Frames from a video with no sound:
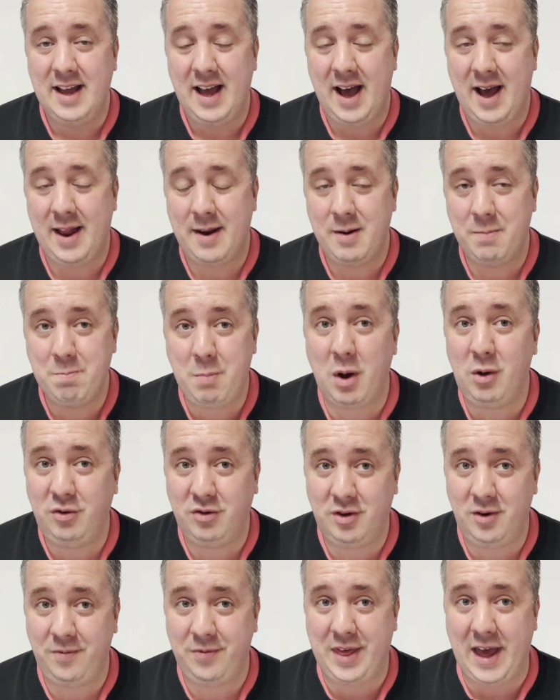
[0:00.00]
And
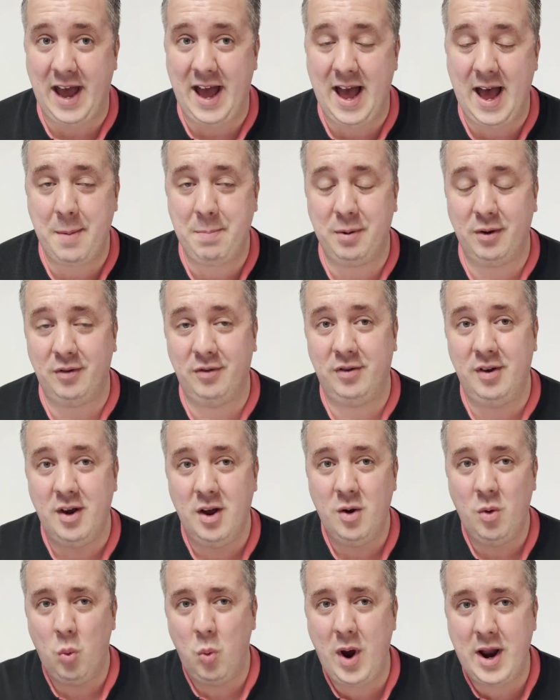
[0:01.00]
most of that happens
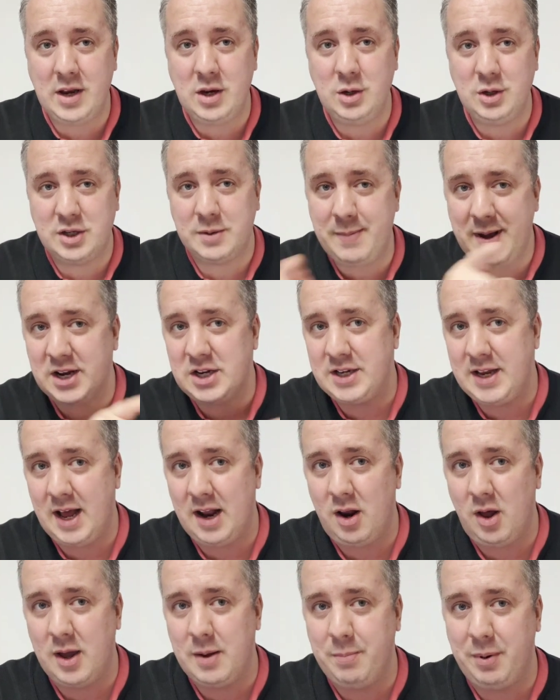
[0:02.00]
when you smash
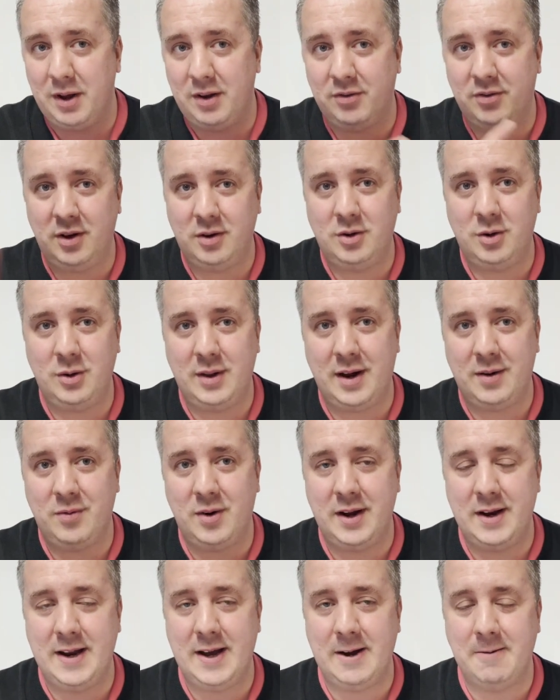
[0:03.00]
that like button. So do that
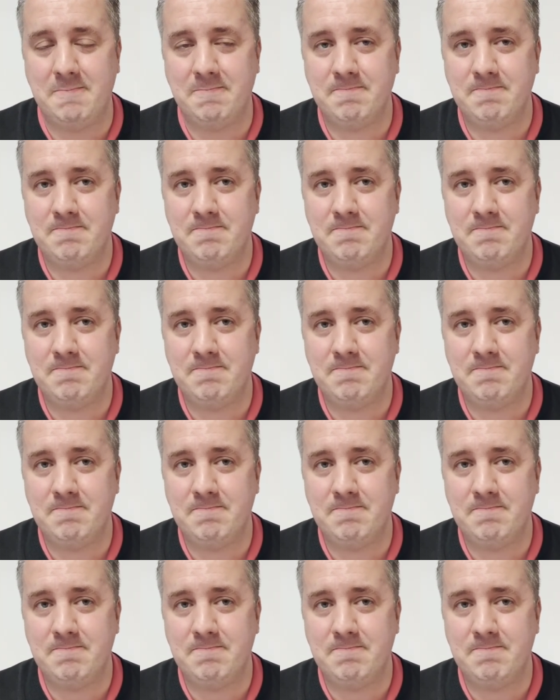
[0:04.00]
right now.